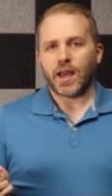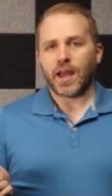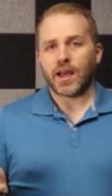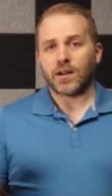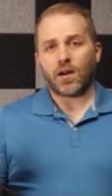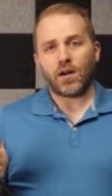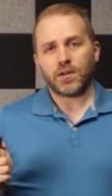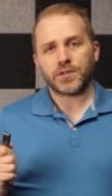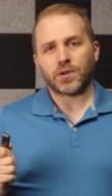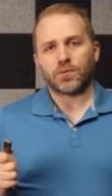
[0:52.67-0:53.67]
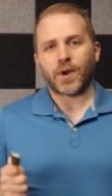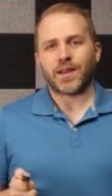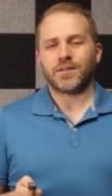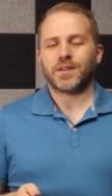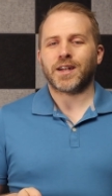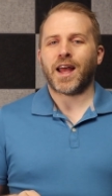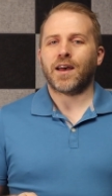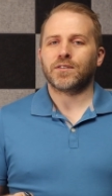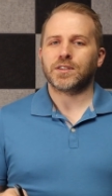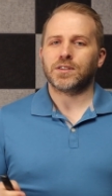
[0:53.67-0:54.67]
And also, rather than
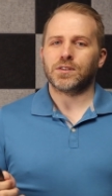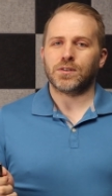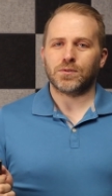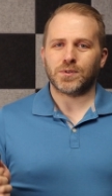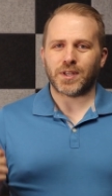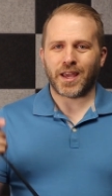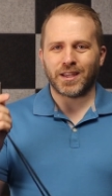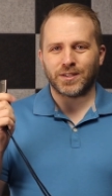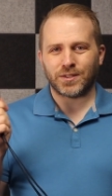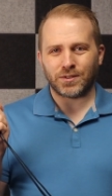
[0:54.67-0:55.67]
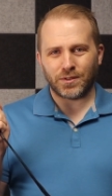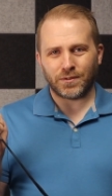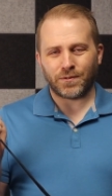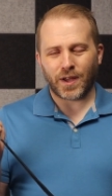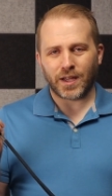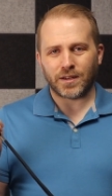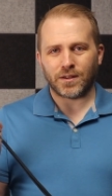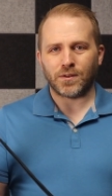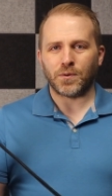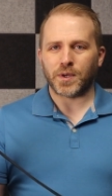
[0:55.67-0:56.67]
having to use a
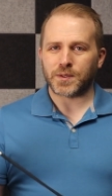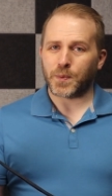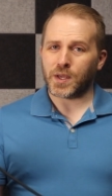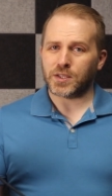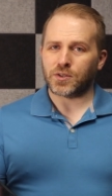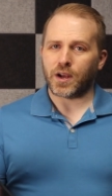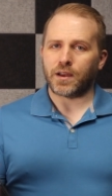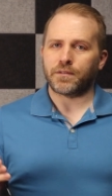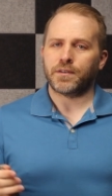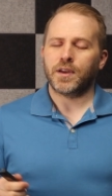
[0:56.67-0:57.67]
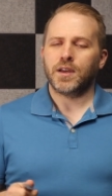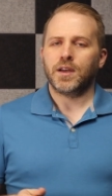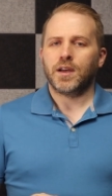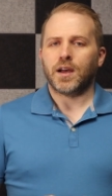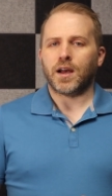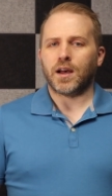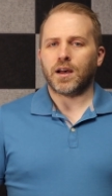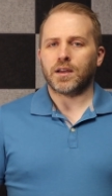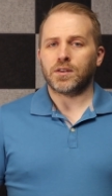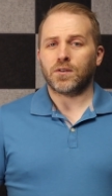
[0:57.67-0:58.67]
certified USB drive,
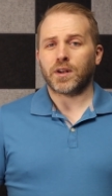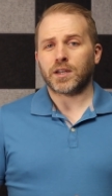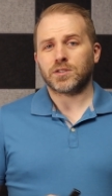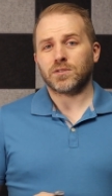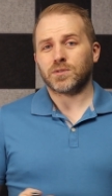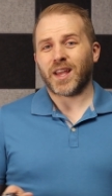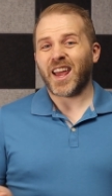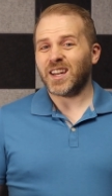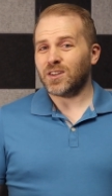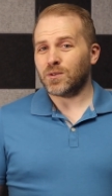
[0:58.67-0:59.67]
you can actually use any